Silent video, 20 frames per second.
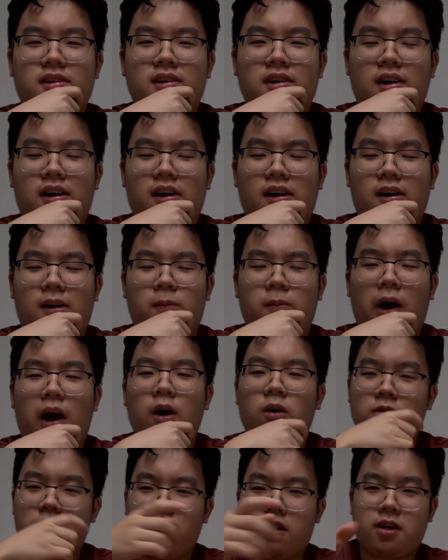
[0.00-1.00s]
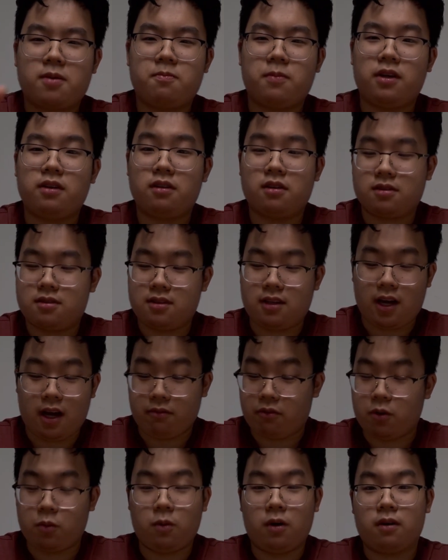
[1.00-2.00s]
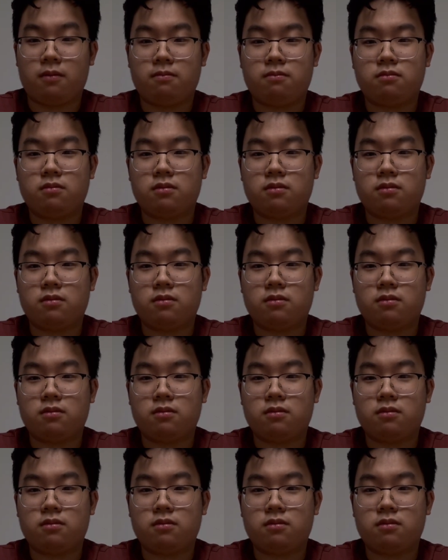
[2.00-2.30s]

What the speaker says: I would recommend this to everyone.